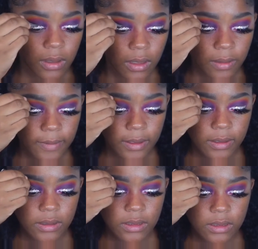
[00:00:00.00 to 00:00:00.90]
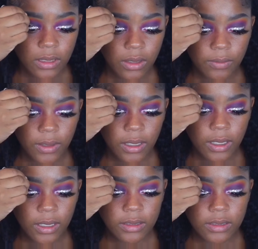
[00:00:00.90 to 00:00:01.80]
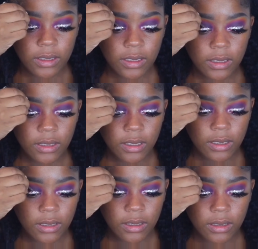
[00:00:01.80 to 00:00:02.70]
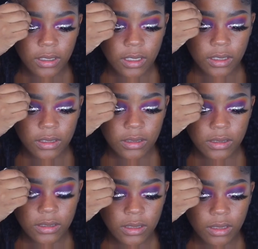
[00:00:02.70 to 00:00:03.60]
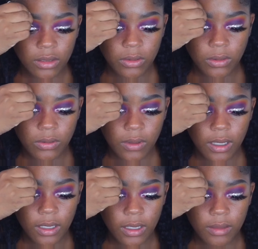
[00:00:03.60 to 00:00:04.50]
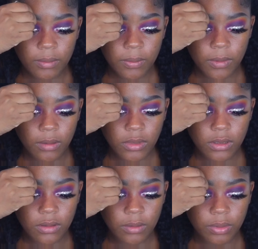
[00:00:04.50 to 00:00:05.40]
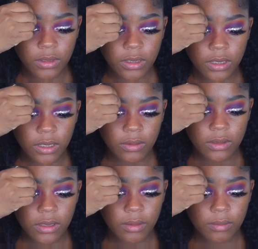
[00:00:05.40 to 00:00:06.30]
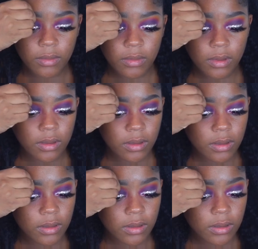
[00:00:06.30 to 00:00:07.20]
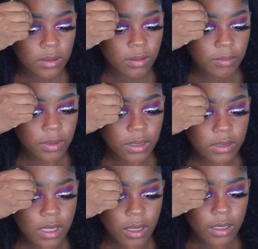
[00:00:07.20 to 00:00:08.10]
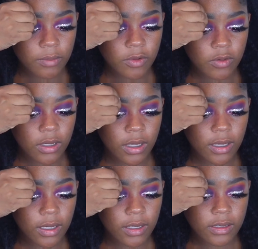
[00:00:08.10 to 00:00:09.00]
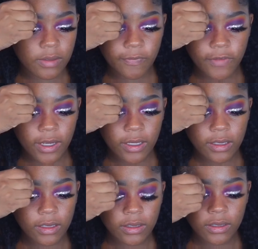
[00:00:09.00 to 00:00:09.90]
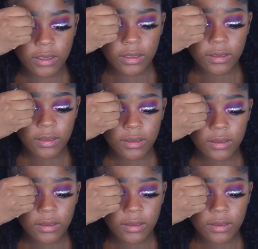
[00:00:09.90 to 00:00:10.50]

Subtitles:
Alright, so where I see that the glitter is just a little too high up, I'm just going to push it down some. Because I am going to add some fine glitter in.